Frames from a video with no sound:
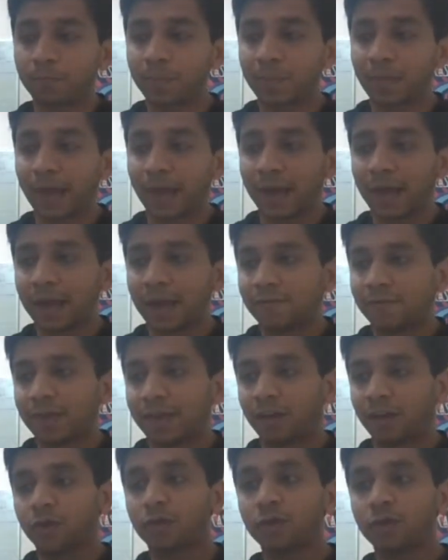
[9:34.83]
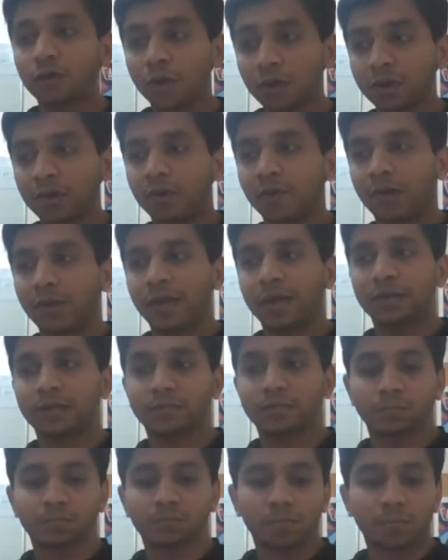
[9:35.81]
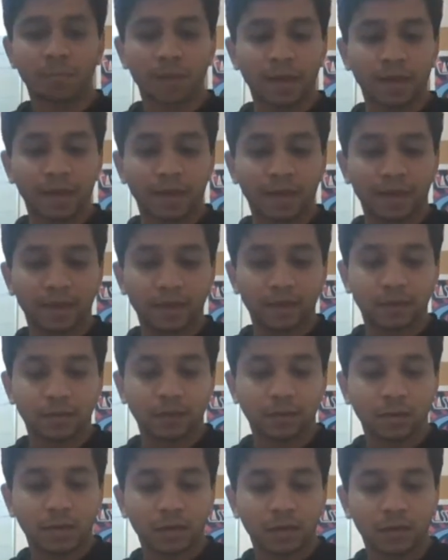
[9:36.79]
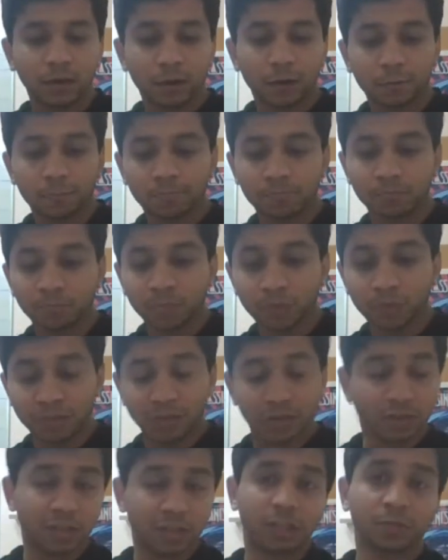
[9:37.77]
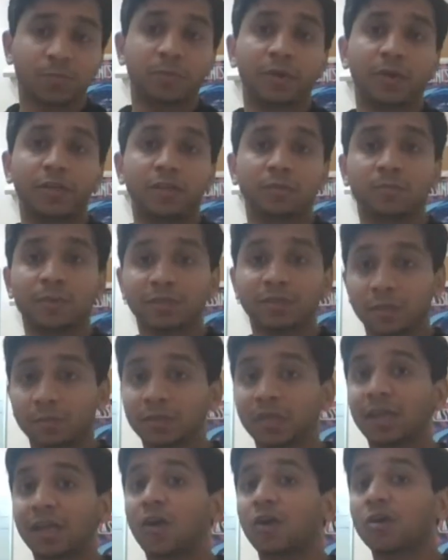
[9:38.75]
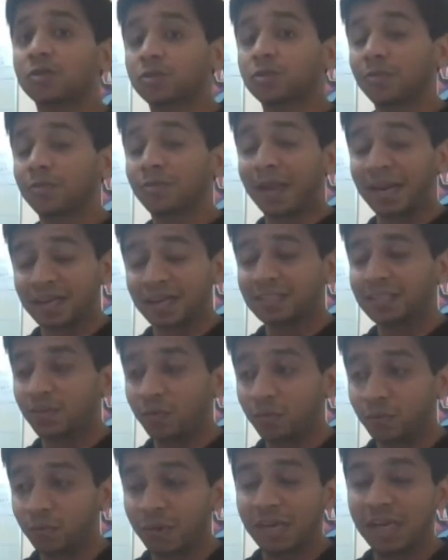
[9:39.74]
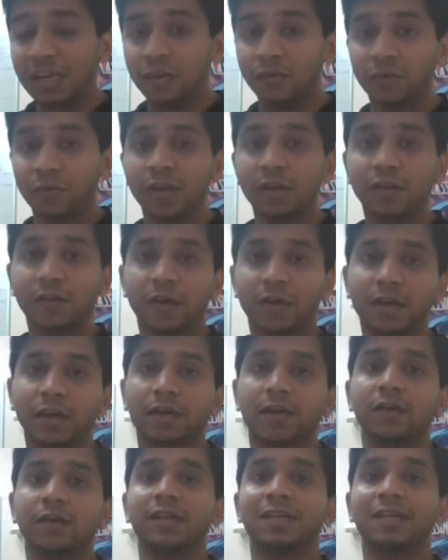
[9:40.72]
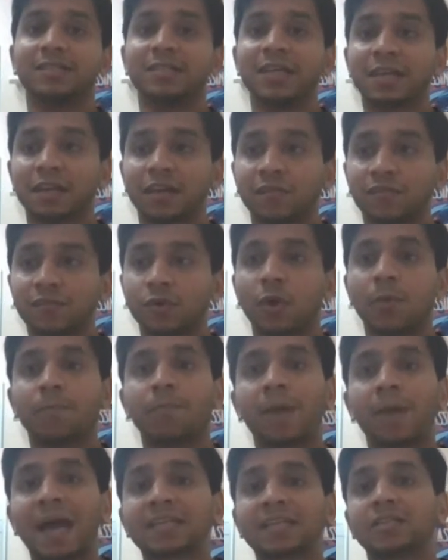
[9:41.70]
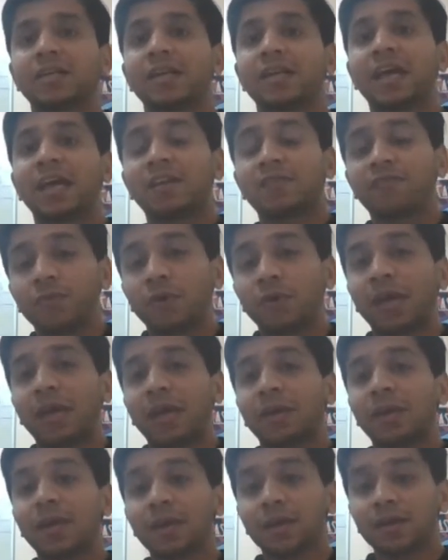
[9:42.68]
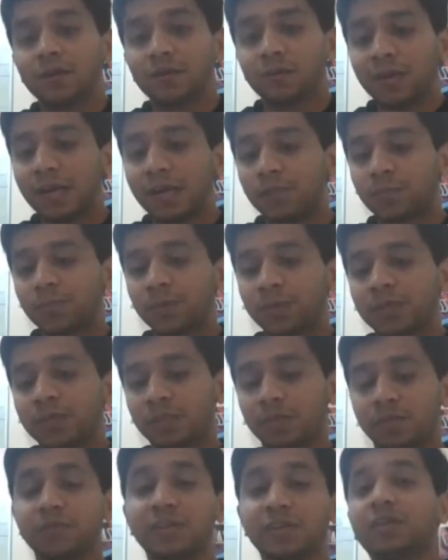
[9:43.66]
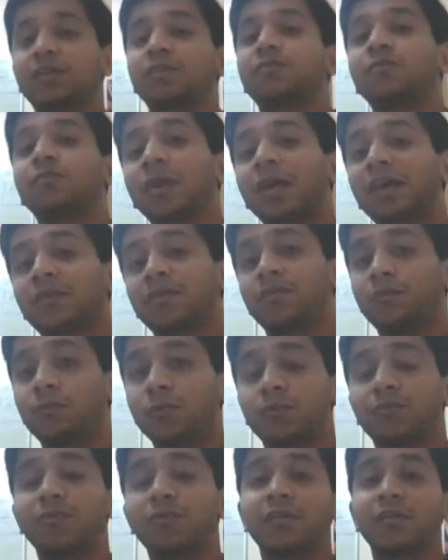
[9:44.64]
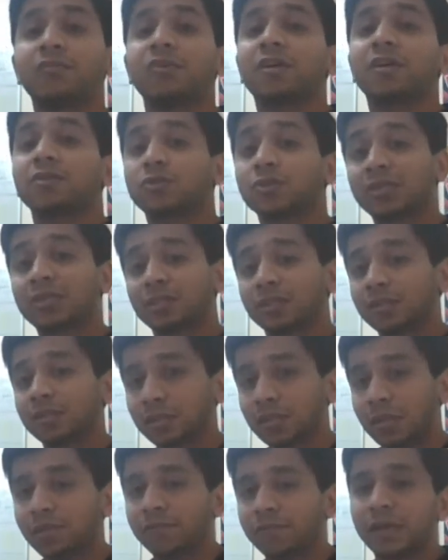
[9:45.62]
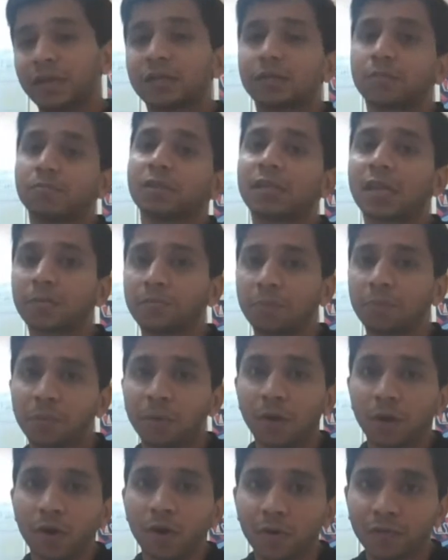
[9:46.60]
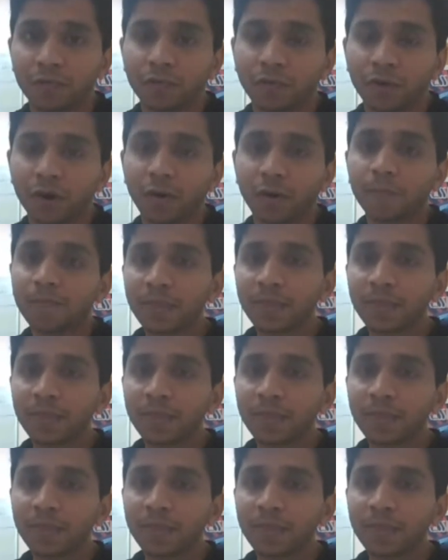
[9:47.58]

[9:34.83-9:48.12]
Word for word: can have like you know good grades and uh, research experience but something also that is really really critical is that if you are passionate and if you can really persevere for like four or five years so this is definitely something that people look for